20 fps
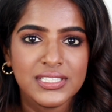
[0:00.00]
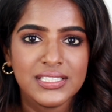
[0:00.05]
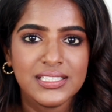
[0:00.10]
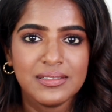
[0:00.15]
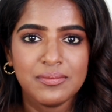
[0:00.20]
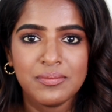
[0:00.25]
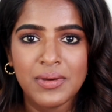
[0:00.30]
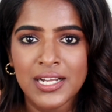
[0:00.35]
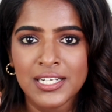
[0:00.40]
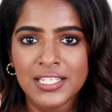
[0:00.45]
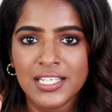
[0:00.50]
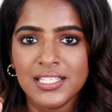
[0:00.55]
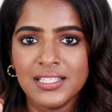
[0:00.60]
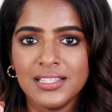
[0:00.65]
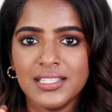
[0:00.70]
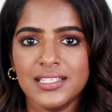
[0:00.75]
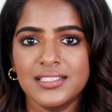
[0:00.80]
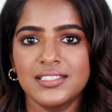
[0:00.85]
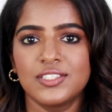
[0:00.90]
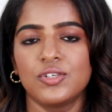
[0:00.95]
in the market
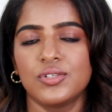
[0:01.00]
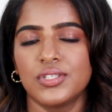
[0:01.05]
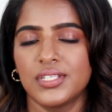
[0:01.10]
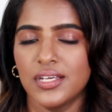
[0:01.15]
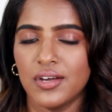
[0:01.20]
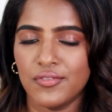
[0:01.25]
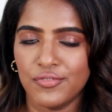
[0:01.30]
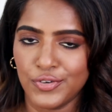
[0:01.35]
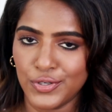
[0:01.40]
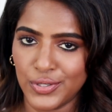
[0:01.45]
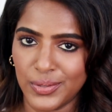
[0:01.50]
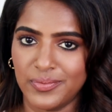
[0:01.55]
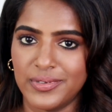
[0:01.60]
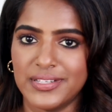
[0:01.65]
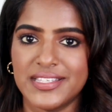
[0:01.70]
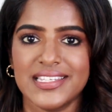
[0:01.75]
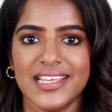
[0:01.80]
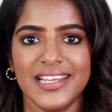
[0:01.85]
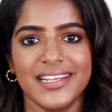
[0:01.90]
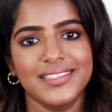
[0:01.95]
that's on the
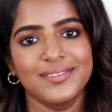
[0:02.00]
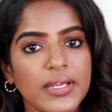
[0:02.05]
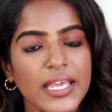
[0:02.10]
affordable side.